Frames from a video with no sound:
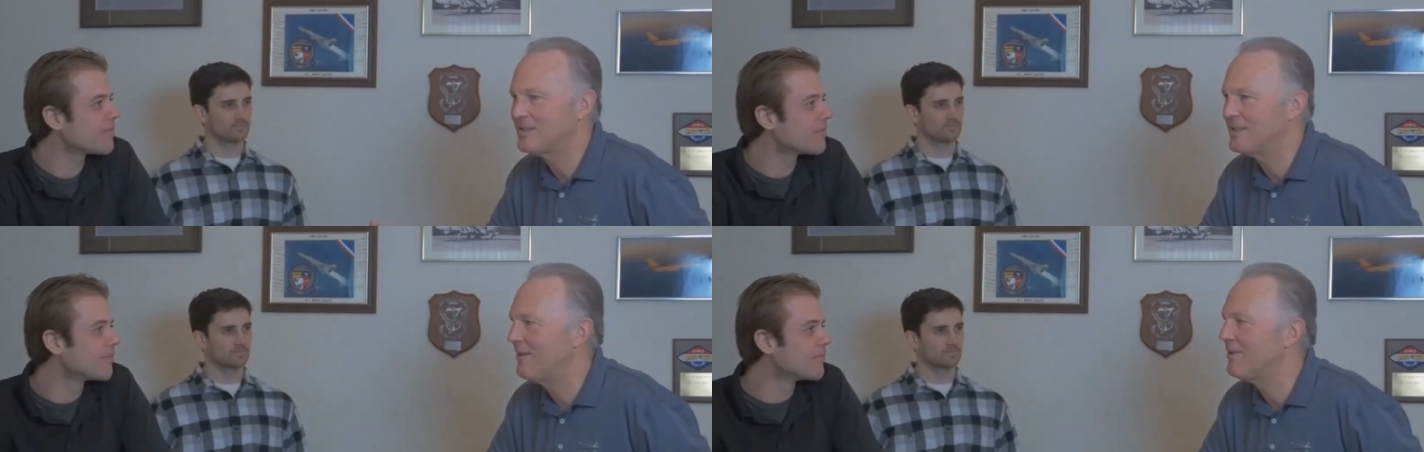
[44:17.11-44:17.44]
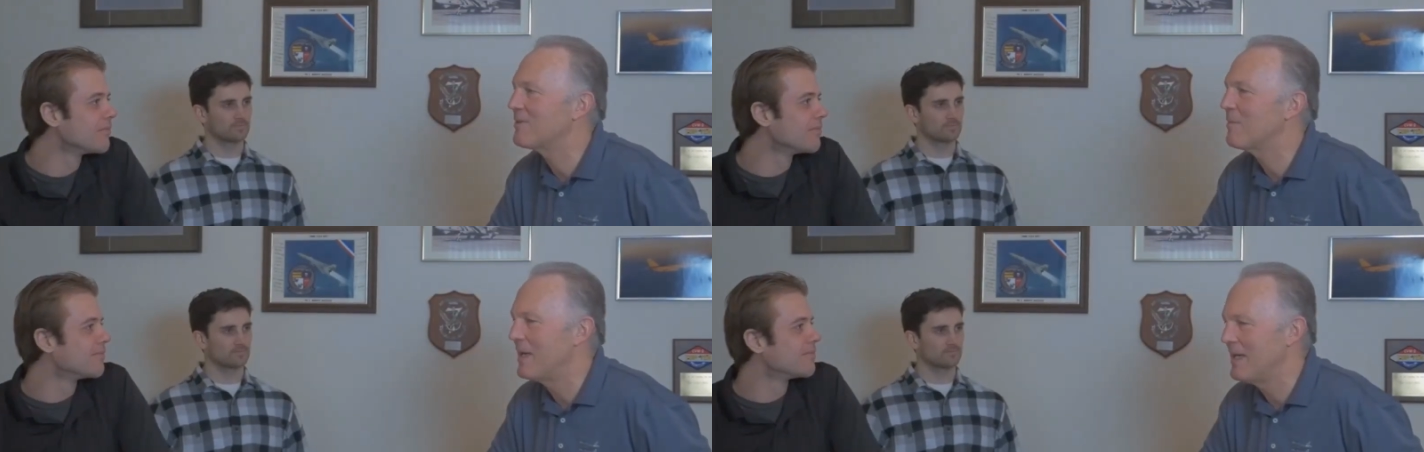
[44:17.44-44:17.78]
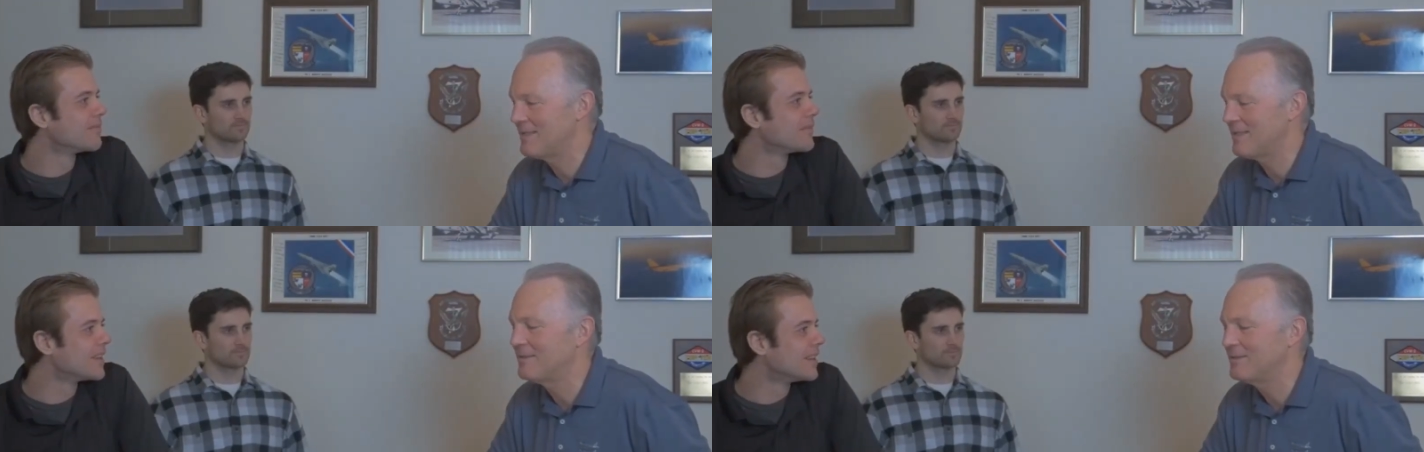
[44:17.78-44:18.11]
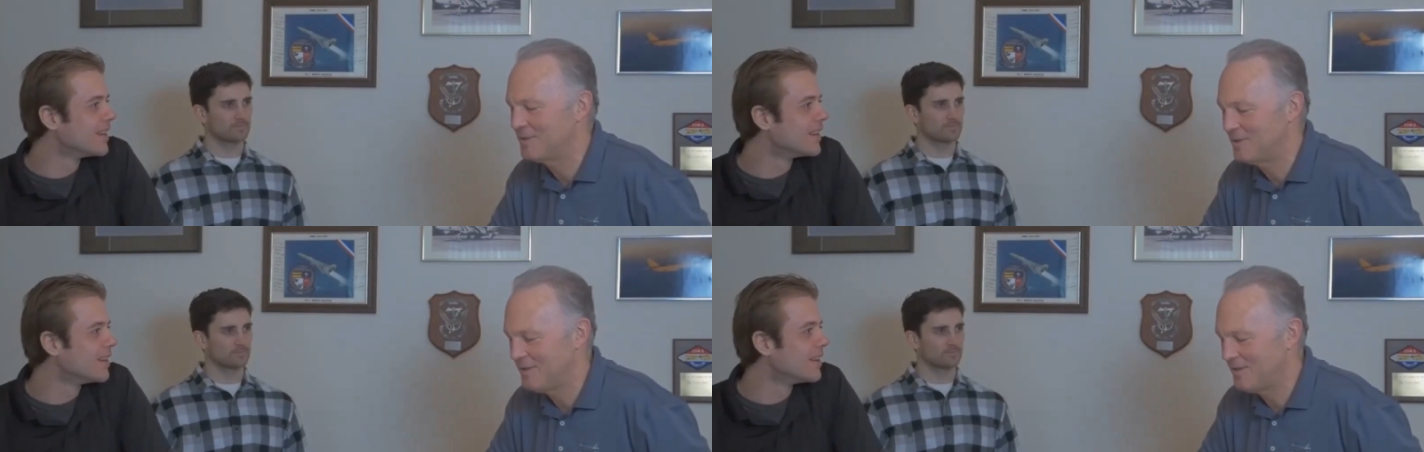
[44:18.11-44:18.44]
Speaker 1: It was amazing.
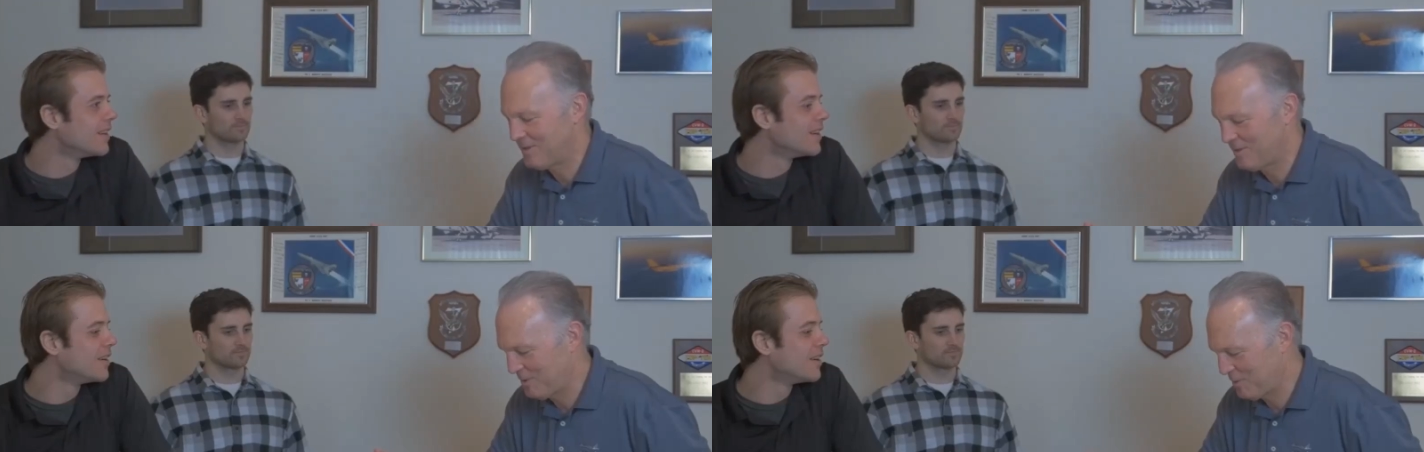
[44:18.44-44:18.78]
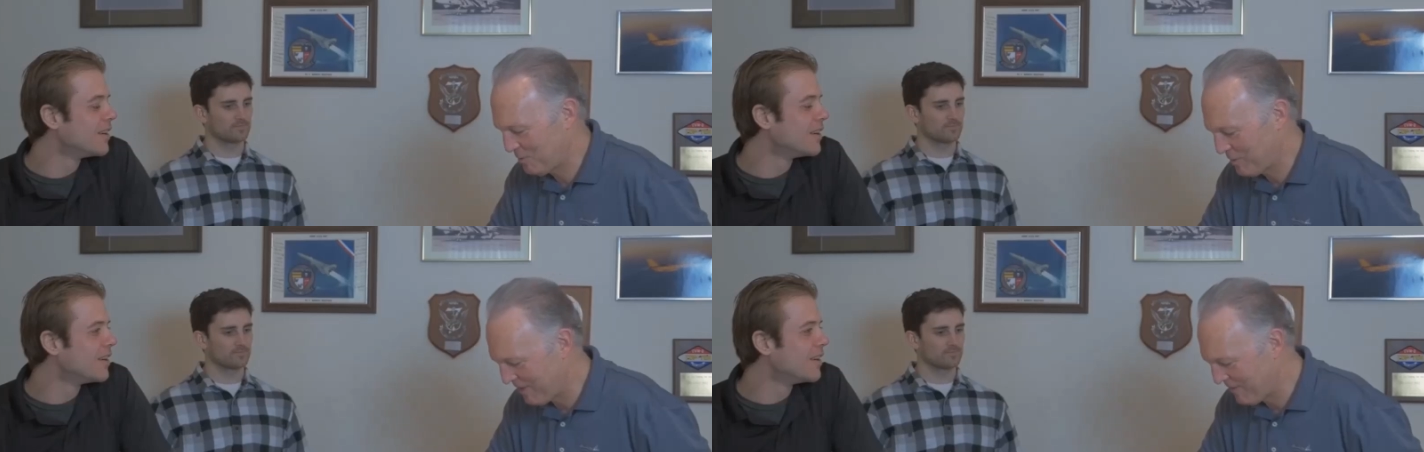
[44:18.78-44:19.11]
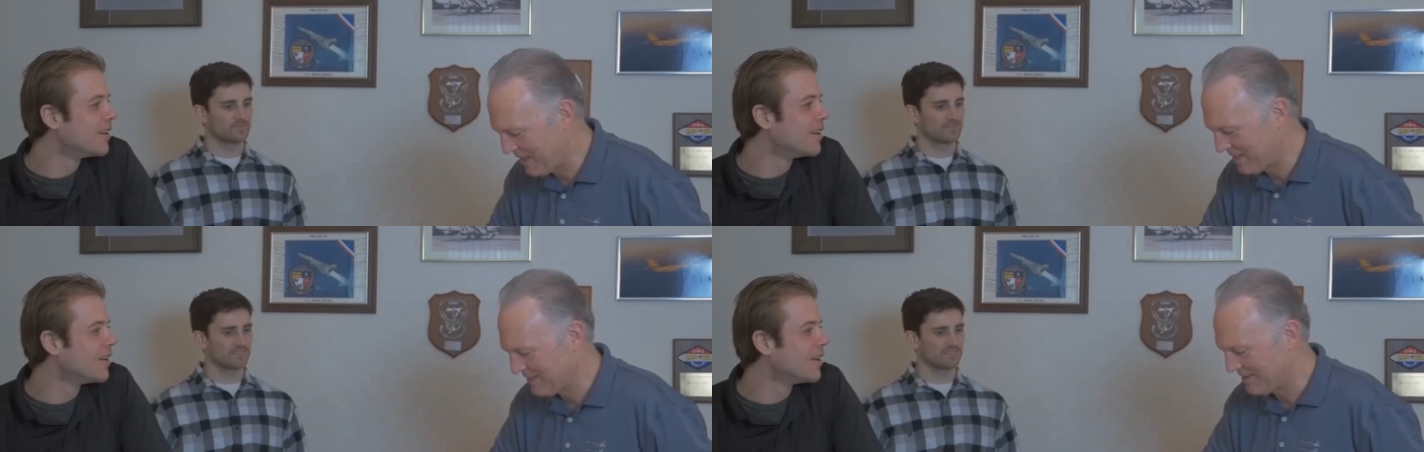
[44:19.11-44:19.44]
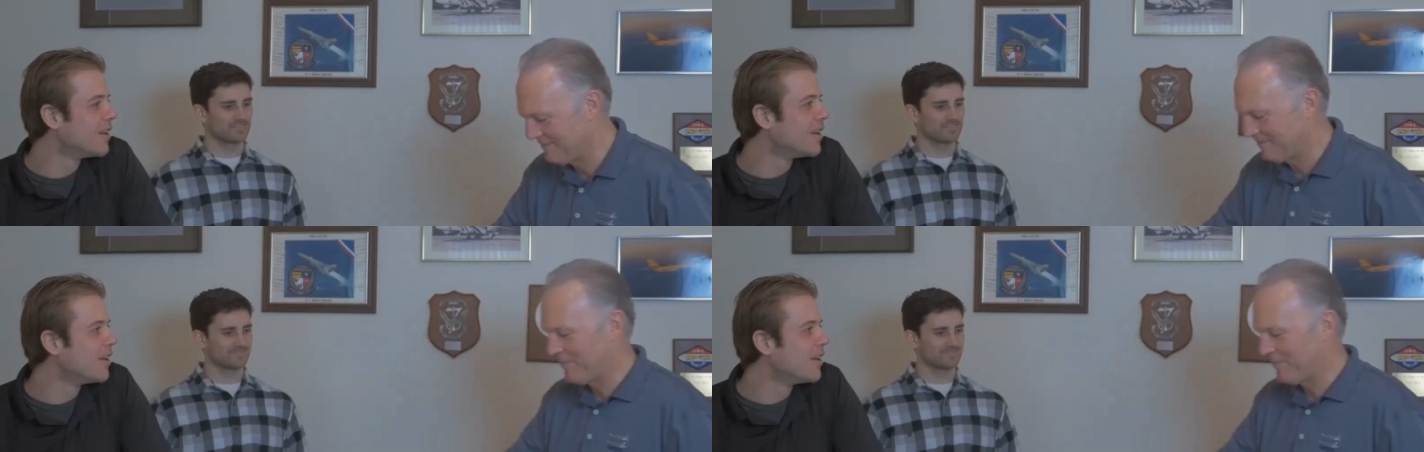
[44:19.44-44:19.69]
It's pretty amazing.